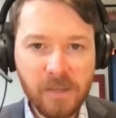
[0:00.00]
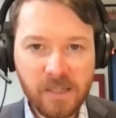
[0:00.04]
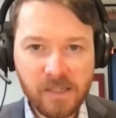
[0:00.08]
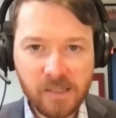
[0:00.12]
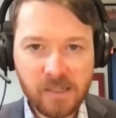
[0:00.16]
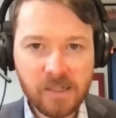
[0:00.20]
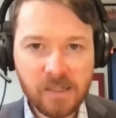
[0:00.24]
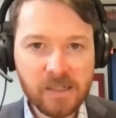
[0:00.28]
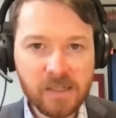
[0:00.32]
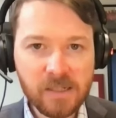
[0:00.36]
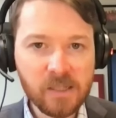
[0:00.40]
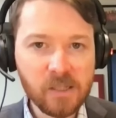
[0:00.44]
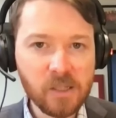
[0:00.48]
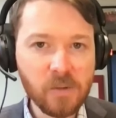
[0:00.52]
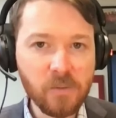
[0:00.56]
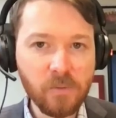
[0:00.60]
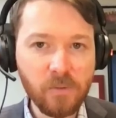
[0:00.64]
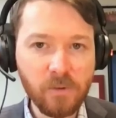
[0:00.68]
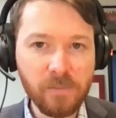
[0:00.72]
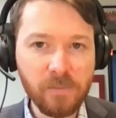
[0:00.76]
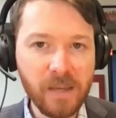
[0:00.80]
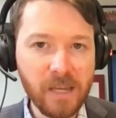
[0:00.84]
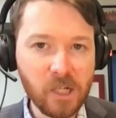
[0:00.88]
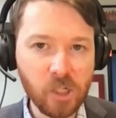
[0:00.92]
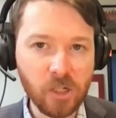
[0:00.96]
Mis- and
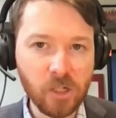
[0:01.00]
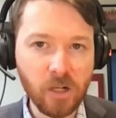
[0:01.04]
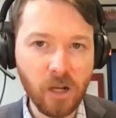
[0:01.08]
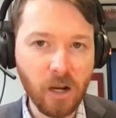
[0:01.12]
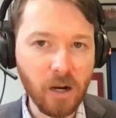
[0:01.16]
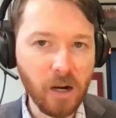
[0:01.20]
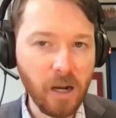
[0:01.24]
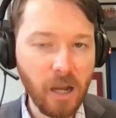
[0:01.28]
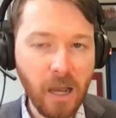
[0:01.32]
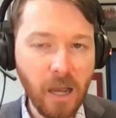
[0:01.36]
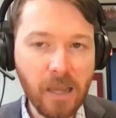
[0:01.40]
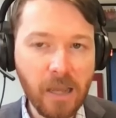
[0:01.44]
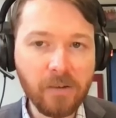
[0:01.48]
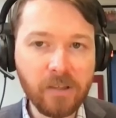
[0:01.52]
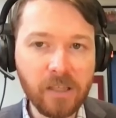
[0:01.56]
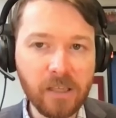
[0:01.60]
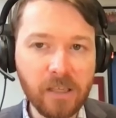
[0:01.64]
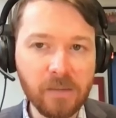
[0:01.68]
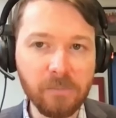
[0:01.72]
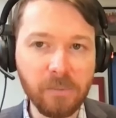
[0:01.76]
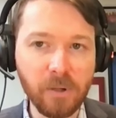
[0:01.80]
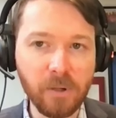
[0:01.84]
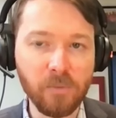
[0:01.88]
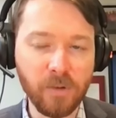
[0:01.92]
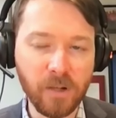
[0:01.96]
disinformation are highly
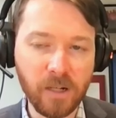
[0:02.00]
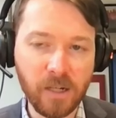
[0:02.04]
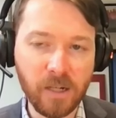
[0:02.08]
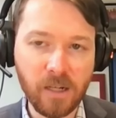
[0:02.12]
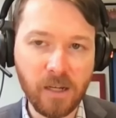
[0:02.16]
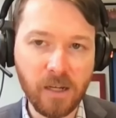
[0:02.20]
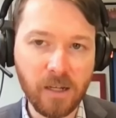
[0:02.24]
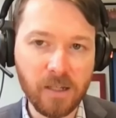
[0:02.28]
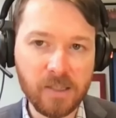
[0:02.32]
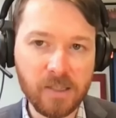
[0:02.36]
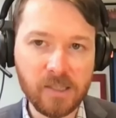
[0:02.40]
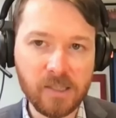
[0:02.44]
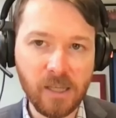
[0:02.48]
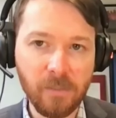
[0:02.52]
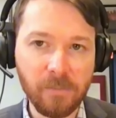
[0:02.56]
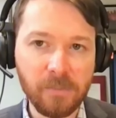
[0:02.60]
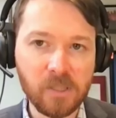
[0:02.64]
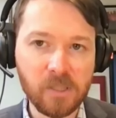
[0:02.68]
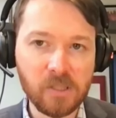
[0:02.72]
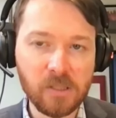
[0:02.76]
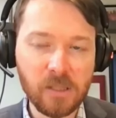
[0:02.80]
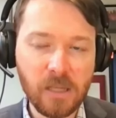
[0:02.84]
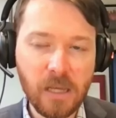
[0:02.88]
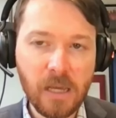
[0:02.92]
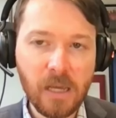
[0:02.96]
imperfect
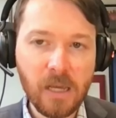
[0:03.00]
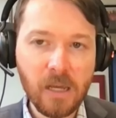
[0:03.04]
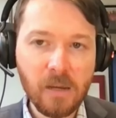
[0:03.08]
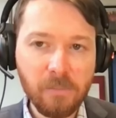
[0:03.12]
concepts,